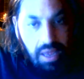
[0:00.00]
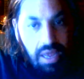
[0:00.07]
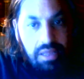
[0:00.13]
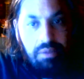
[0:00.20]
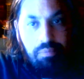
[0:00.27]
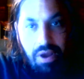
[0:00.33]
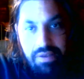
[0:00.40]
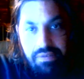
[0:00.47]
at
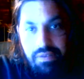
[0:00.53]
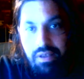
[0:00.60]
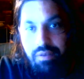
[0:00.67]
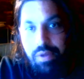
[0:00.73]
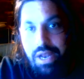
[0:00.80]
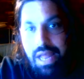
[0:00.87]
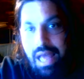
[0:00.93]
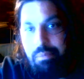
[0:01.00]
the pricing
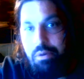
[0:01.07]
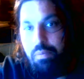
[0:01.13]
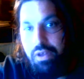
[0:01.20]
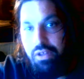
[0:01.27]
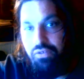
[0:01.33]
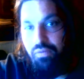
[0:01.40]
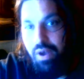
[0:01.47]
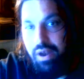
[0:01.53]
of enamel
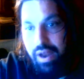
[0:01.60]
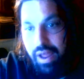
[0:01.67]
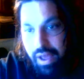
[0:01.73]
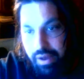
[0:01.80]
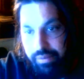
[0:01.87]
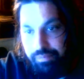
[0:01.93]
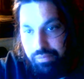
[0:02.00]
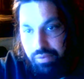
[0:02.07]
pins right
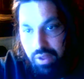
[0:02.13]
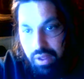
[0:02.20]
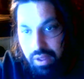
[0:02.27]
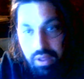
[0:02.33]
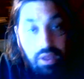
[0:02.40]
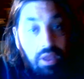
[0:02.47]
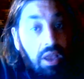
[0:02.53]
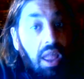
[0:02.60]
now,
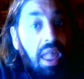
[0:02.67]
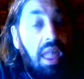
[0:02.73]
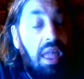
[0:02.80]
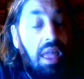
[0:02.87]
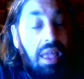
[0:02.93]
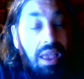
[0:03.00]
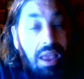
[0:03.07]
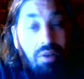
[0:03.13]

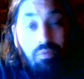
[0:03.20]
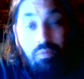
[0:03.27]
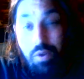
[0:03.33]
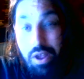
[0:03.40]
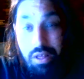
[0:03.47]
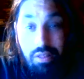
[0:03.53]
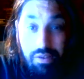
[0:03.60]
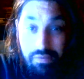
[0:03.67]
in
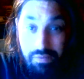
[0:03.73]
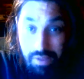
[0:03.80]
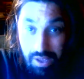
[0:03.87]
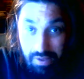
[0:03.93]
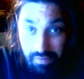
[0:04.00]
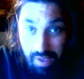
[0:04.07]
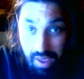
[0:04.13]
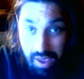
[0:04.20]

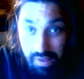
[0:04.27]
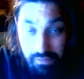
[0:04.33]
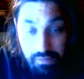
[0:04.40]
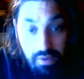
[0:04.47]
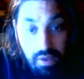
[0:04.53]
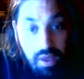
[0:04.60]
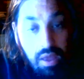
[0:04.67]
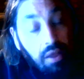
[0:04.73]
realistic
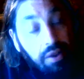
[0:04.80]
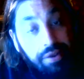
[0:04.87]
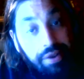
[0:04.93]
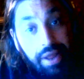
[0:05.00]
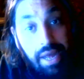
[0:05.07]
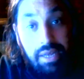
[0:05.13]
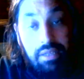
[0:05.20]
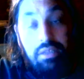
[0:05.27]
states,
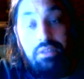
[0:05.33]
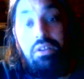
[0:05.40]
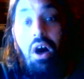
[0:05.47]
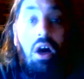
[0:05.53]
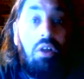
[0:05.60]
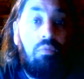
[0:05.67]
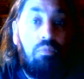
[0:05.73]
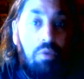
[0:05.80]
not
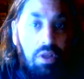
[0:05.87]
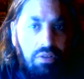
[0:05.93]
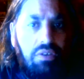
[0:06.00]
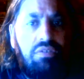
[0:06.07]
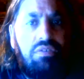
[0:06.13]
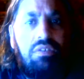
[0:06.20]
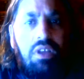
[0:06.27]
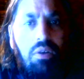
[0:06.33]

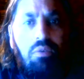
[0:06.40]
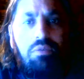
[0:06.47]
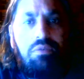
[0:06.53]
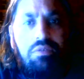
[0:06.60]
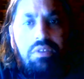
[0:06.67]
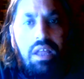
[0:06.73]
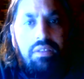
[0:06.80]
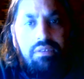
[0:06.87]
unrealistic
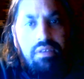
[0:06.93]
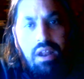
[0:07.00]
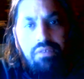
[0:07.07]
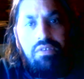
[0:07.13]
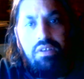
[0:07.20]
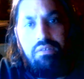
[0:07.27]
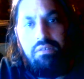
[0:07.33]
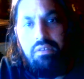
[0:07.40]
states that I've
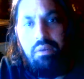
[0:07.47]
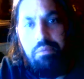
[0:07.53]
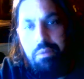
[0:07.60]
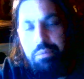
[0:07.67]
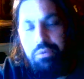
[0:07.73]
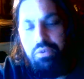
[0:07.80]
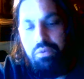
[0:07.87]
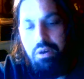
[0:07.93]
seen some
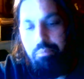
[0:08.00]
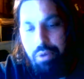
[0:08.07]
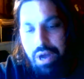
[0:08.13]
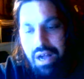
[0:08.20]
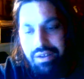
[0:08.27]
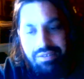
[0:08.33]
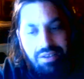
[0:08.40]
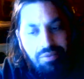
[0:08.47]
people do
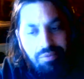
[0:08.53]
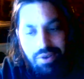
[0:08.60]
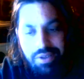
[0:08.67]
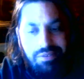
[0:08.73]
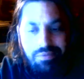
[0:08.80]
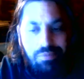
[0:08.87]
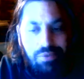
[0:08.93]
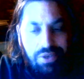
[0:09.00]
unboxing
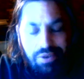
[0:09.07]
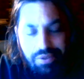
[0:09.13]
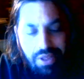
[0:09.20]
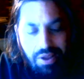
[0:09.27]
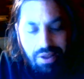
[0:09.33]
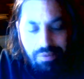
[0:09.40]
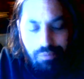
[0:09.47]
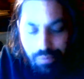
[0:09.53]
lists where
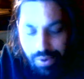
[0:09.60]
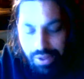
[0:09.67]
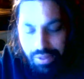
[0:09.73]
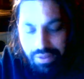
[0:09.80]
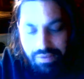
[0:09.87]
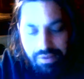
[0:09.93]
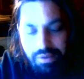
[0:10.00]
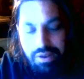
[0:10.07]
they
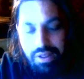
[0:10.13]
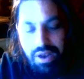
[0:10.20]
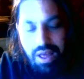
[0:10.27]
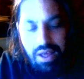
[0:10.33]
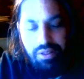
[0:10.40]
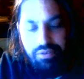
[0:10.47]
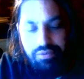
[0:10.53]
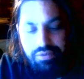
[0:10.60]
really seem to
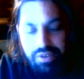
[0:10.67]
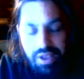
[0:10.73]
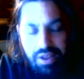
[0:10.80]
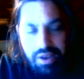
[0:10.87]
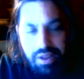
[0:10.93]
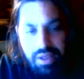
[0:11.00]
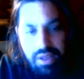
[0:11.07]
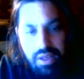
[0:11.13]
not
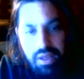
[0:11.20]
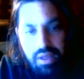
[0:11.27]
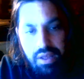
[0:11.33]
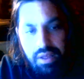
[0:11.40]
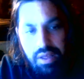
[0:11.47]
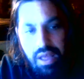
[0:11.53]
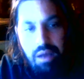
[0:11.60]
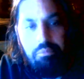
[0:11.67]
understand
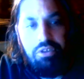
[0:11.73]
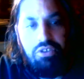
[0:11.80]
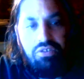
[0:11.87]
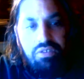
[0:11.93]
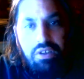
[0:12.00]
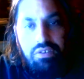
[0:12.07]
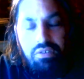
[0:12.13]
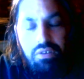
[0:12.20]
how much
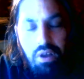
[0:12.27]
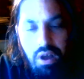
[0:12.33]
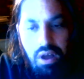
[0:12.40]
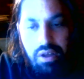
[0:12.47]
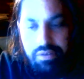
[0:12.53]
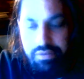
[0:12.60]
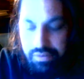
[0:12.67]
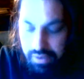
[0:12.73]
things
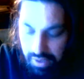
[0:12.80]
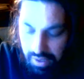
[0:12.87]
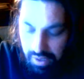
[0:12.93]
cost.